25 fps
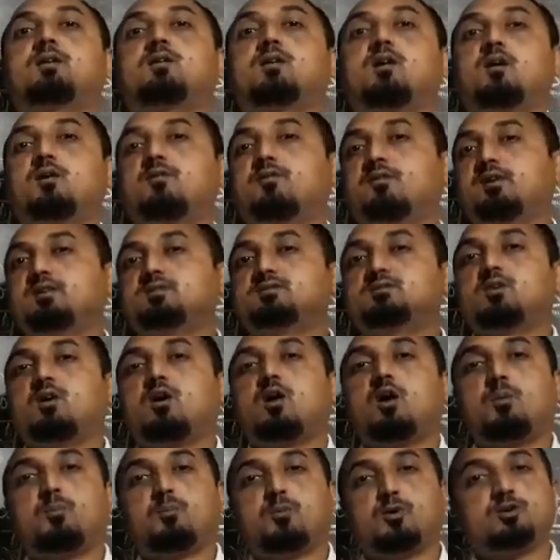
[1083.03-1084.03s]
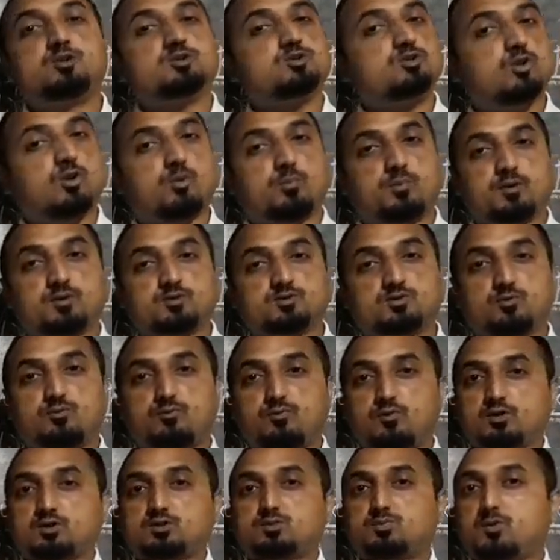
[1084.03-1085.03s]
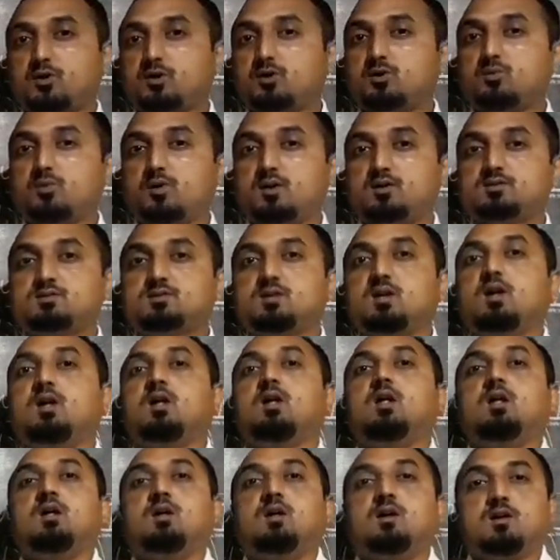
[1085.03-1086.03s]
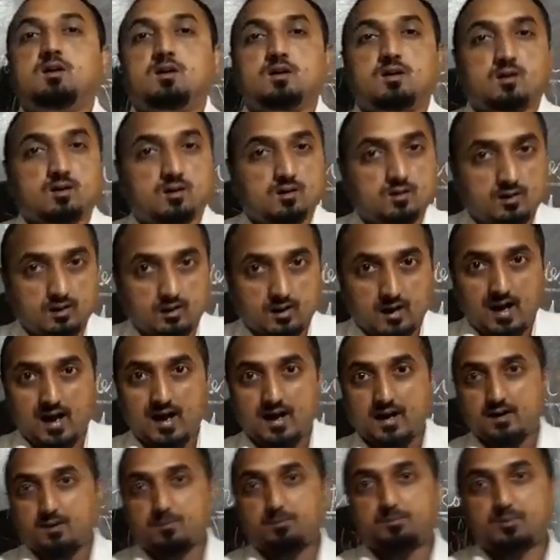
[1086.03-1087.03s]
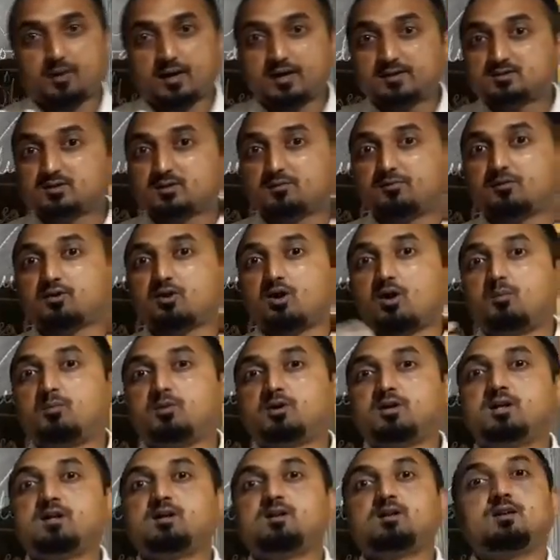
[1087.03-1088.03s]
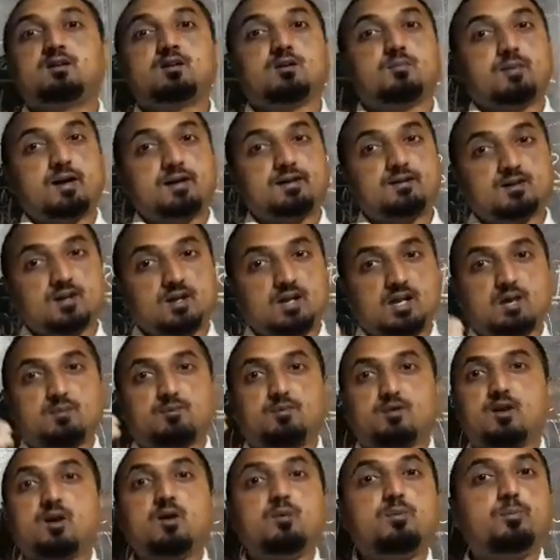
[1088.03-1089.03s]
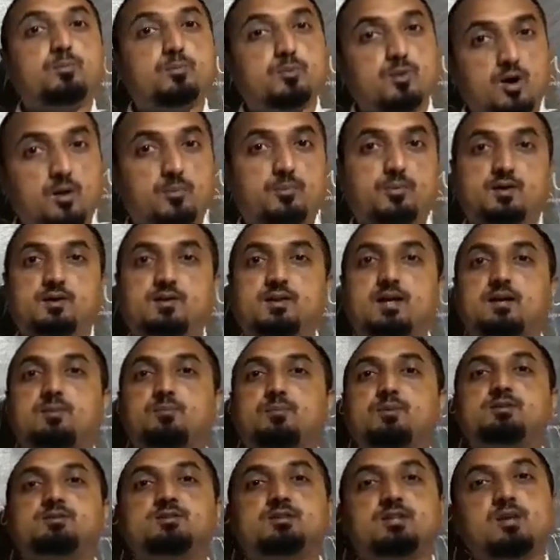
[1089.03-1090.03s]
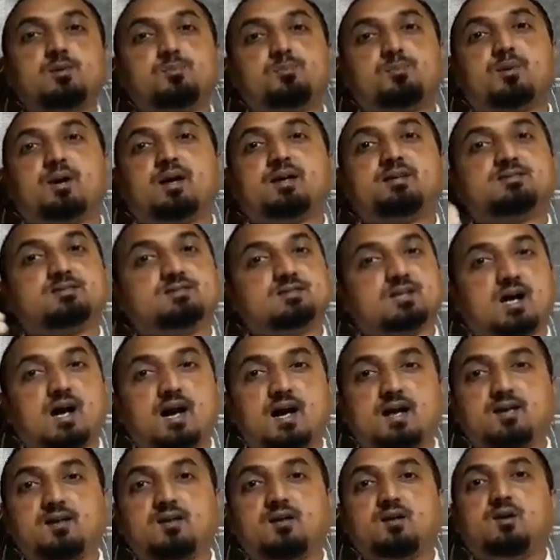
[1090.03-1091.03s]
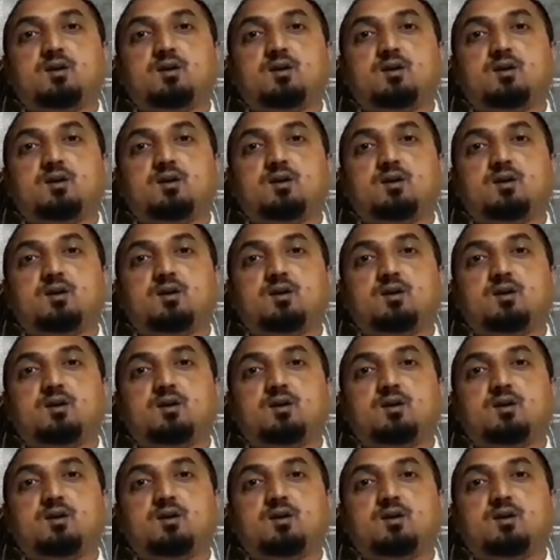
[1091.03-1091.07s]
curve is upward sloping. So first point was price of a commodity determine the level of profit. That means if price is high,